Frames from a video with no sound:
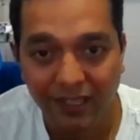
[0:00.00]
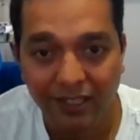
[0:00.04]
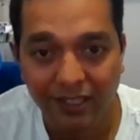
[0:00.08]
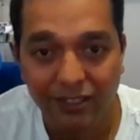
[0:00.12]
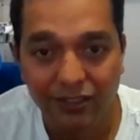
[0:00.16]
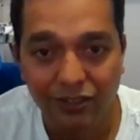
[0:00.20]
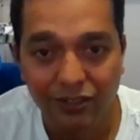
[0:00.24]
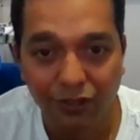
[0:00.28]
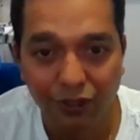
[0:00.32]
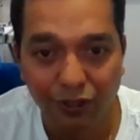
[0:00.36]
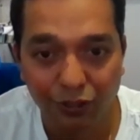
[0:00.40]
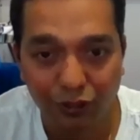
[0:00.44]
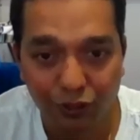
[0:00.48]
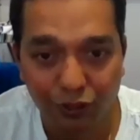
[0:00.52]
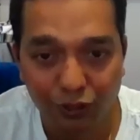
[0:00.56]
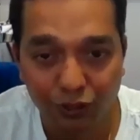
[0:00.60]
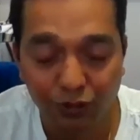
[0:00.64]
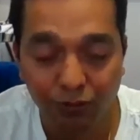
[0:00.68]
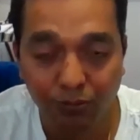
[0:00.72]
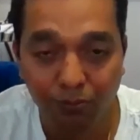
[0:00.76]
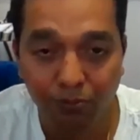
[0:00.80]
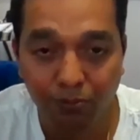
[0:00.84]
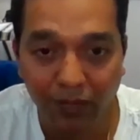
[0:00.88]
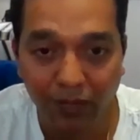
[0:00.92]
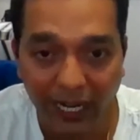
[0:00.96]
So you
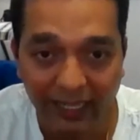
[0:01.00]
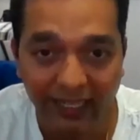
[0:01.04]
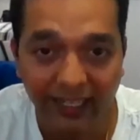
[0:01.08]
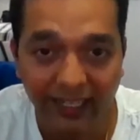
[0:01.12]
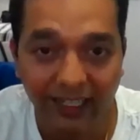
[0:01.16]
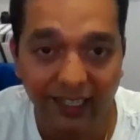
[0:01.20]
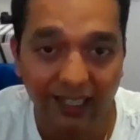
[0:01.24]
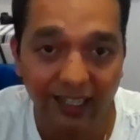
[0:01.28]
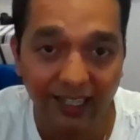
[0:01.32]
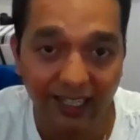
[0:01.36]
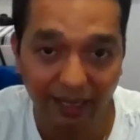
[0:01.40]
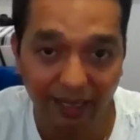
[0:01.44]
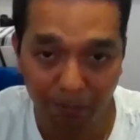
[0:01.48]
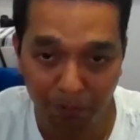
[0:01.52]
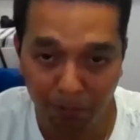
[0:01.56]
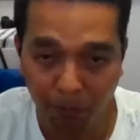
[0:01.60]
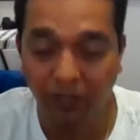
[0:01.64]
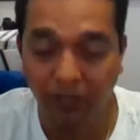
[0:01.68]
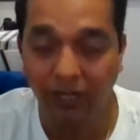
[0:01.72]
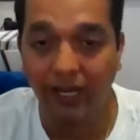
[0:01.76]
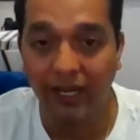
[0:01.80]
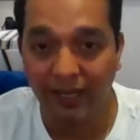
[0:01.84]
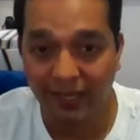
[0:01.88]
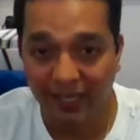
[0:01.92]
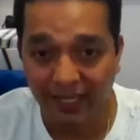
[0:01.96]
should practically
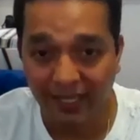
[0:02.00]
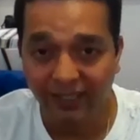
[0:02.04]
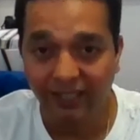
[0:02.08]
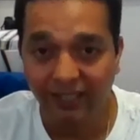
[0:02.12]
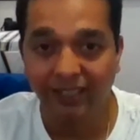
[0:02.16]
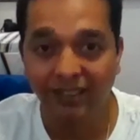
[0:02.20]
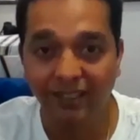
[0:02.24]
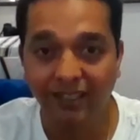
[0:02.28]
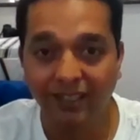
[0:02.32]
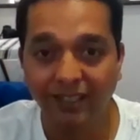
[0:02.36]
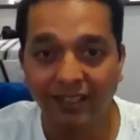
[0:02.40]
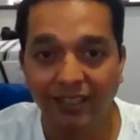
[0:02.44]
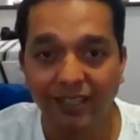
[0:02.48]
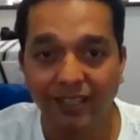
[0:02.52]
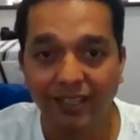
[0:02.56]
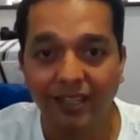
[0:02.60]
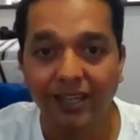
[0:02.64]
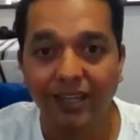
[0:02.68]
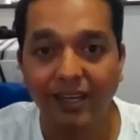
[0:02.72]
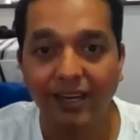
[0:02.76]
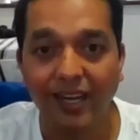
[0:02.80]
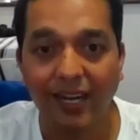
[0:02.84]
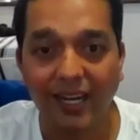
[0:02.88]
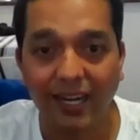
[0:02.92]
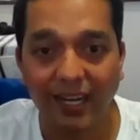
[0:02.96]
apply it
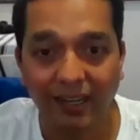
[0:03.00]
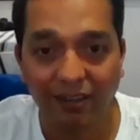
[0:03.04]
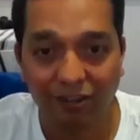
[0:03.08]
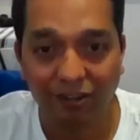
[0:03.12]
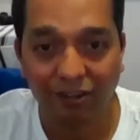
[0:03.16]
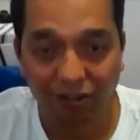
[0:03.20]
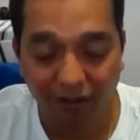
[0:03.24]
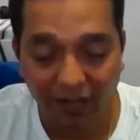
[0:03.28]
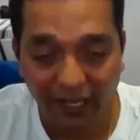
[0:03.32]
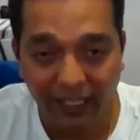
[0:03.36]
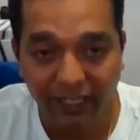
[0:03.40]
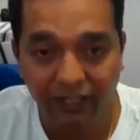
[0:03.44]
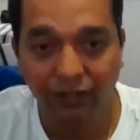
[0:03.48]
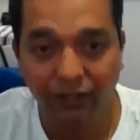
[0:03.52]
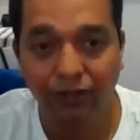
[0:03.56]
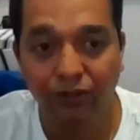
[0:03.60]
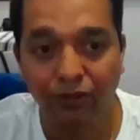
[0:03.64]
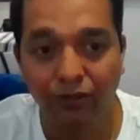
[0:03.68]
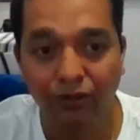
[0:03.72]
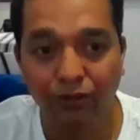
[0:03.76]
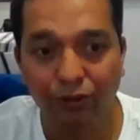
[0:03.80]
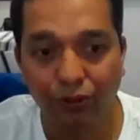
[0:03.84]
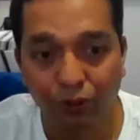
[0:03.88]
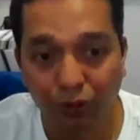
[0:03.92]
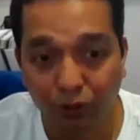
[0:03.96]
and try
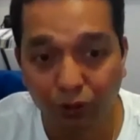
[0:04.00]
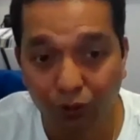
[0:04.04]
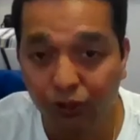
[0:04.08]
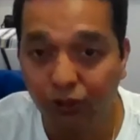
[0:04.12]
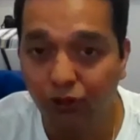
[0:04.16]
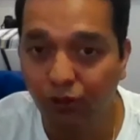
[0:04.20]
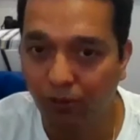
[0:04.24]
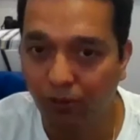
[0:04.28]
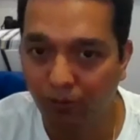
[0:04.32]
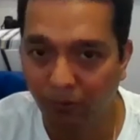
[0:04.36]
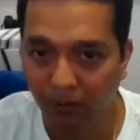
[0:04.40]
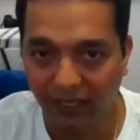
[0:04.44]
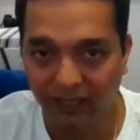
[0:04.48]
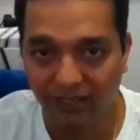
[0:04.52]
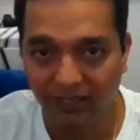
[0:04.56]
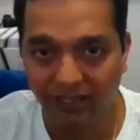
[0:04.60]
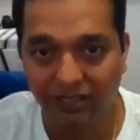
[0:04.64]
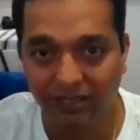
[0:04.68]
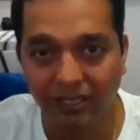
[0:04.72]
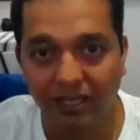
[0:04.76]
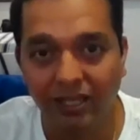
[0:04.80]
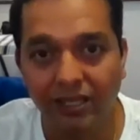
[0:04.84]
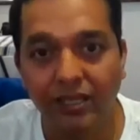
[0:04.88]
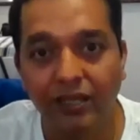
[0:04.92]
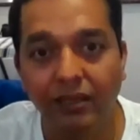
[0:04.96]
to do your best.